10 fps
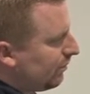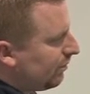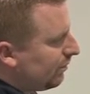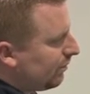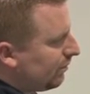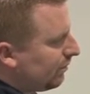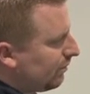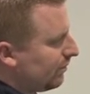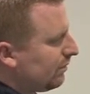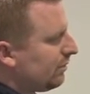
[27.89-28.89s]

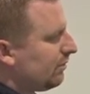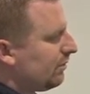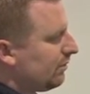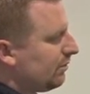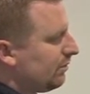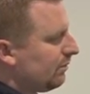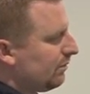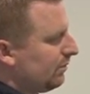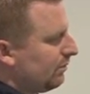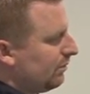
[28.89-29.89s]

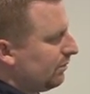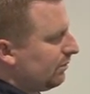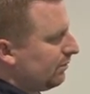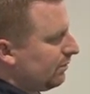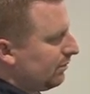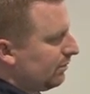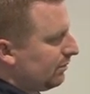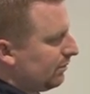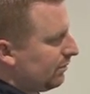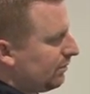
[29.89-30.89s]

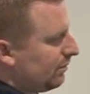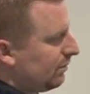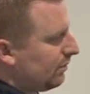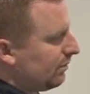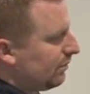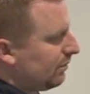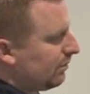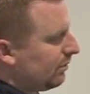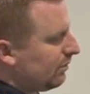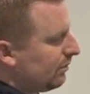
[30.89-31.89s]
No words are spoken by the person on screen.